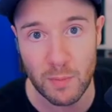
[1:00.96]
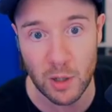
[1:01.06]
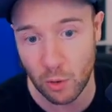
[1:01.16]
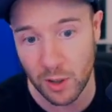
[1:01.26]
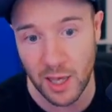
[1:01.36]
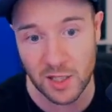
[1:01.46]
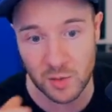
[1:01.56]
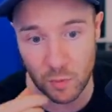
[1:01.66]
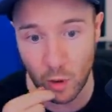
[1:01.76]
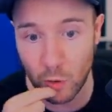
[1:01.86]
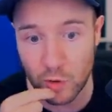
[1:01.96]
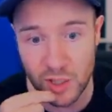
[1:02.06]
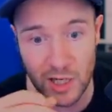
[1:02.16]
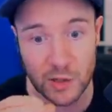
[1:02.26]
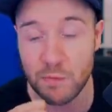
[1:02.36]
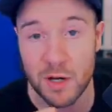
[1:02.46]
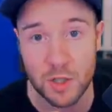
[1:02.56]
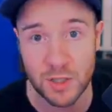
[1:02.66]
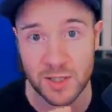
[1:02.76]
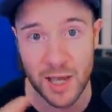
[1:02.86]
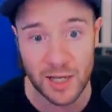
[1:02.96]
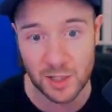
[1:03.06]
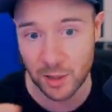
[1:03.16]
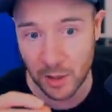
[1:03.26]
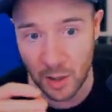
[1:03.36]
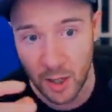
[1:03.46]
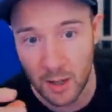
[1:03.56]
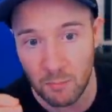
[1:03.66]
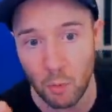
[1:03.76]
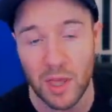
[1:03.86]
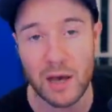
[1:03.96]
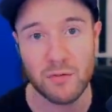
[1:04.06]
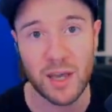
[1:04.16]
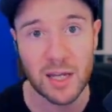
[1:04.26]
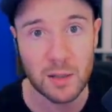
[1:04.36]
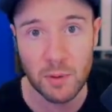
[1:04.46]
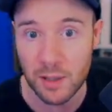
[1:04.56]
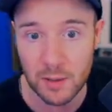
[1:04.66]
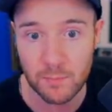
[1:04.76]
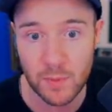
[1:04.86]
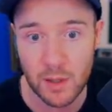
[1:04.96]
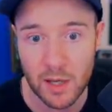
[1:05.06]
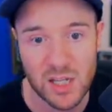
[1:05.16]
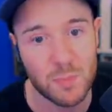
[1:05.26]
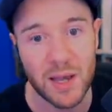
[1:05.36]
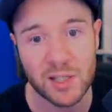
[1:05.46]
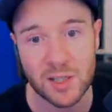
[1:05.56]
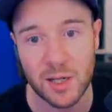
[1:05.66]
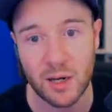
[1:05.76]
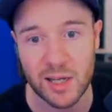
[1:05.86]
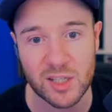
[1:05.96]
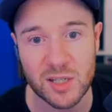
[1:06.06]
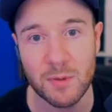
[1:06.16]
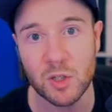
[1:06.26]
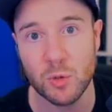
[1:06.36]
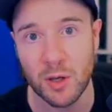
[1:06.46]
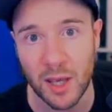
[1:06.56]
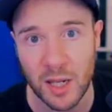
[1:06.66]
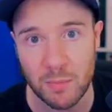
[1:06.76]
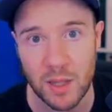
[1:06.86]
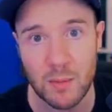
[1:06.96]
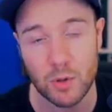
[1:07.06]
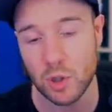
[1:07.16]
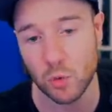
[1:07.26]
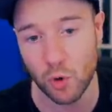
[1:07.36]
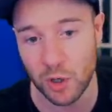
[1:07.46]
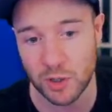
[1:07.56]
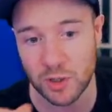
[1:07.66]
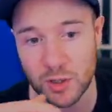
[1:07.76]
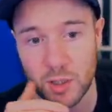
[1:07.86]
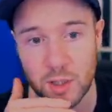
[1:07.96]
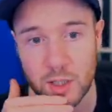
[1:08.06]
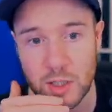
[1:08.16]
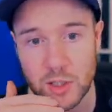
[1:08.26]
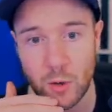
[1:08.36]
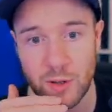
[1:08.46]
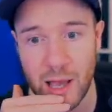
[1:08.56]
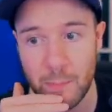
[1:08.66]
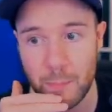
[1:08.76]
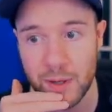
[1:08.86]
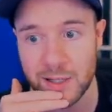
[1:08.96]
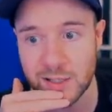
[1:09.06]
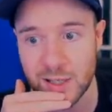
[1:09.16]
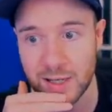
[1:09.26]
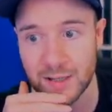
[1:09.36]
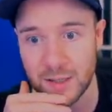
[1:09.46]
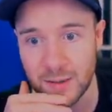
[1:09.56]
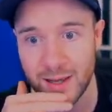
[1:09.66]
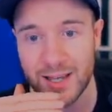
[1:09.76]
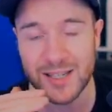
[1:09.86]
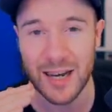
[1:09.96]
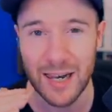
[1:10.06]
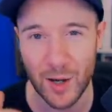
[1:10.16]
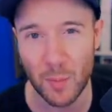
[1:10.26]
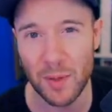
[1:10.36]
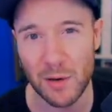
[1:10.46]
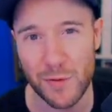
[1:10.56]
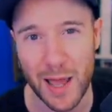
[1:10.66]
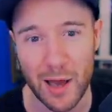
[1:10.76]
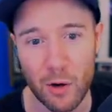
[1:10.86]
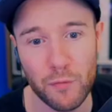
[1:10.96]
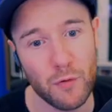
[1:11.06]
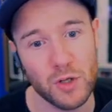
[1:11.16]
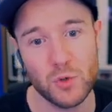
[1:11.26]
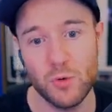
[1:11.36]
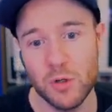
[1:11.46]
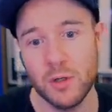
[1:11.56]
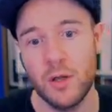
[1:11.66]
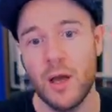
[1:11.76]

the middle and getting some goals. And his finishing is excellent, but we have KDB. He's basically like similar to a KDB, but just worse. So with that being said, it's a little bit of an L for our squad